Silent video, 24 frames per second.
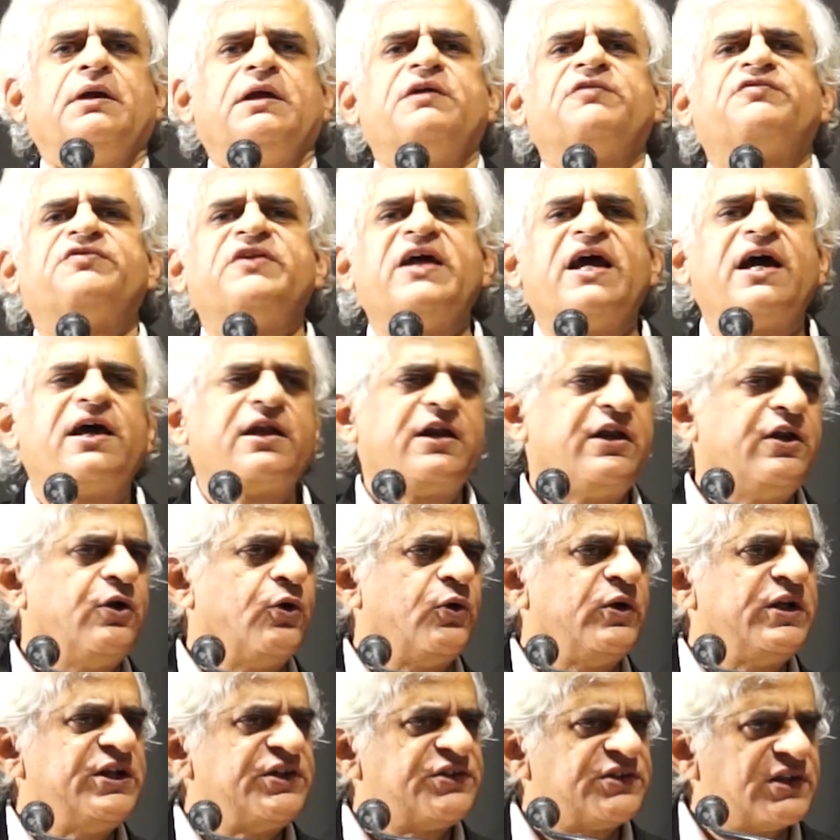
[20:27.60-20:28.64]
If they are
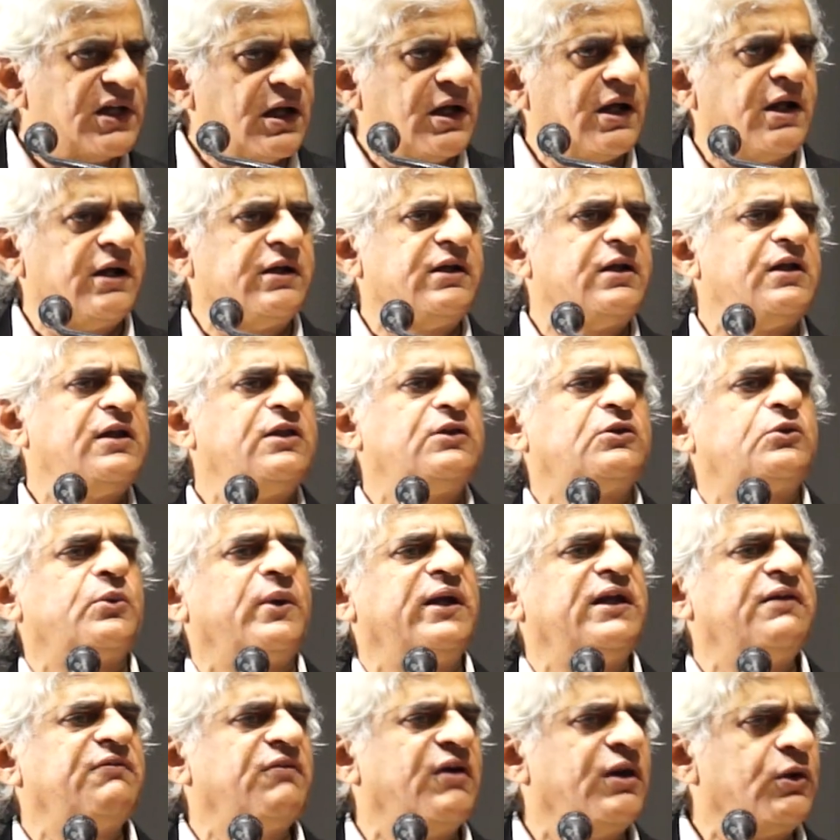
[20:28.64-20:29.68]
in Odisha,
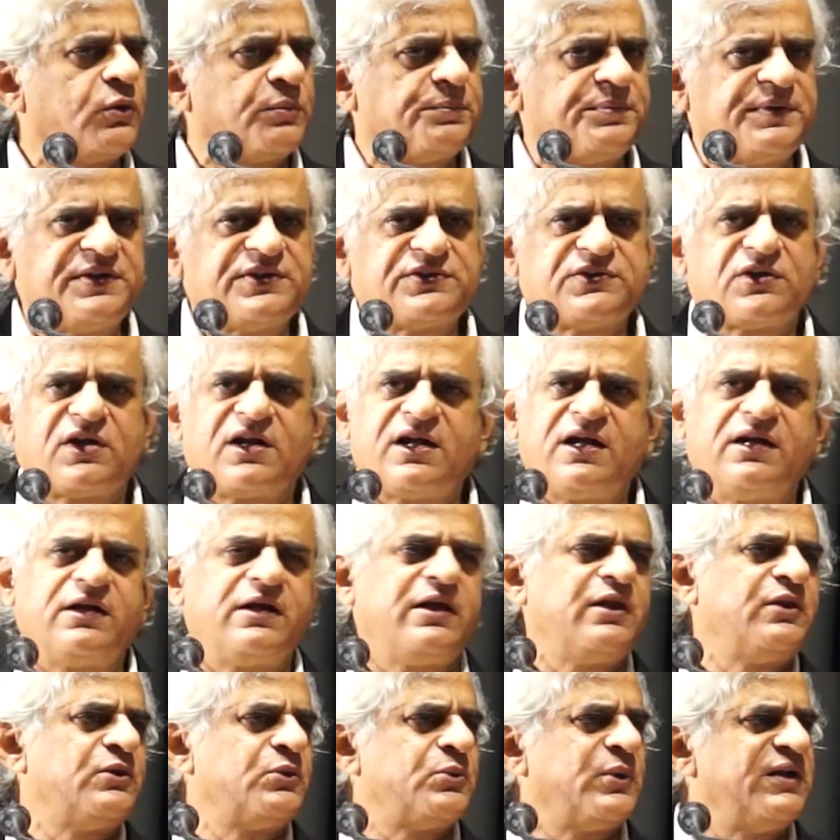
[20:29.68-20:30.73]
121 rupees or
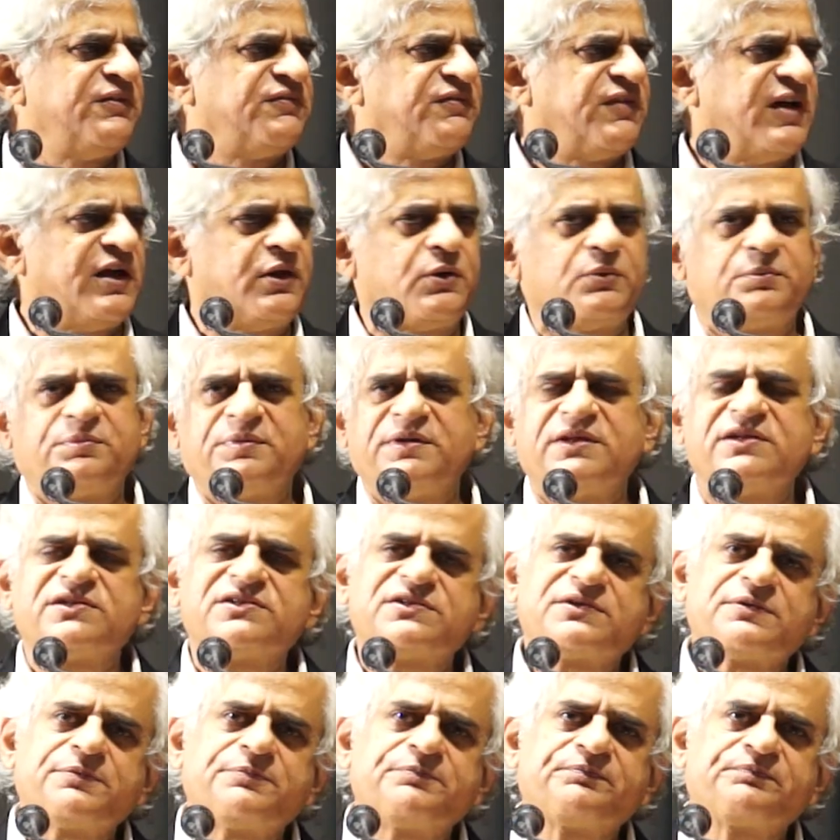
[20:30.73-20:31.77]
125
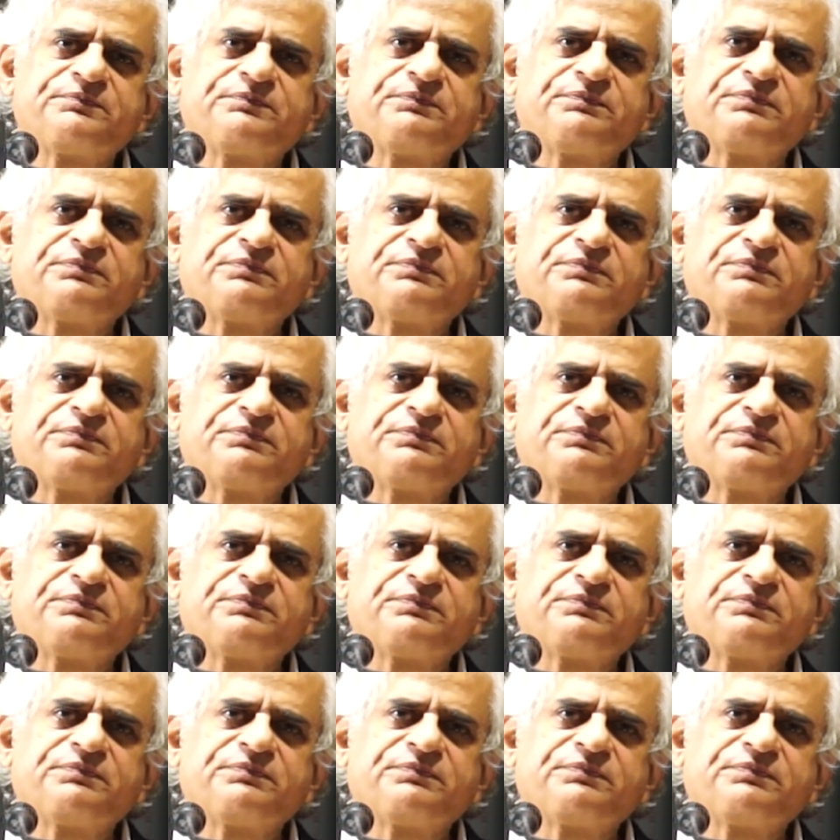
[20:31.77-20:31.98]
rupees.